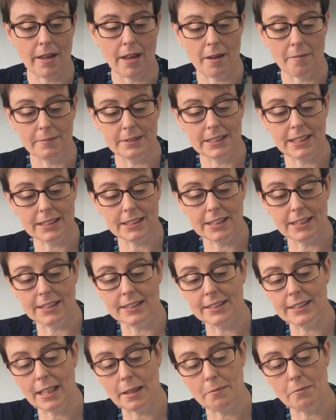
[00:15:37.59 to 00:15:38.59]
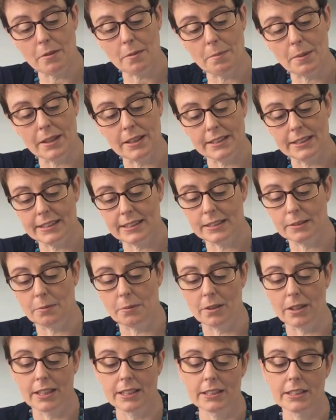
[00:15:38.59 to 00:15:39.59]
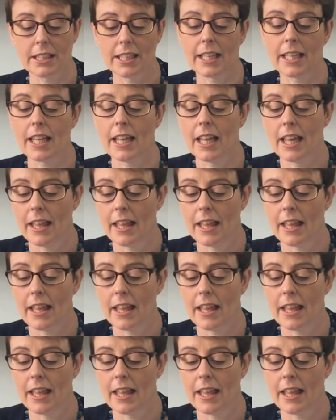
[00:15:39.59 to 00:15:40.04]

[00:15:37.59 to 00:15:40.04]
it's actually the same ribbon as this one actually.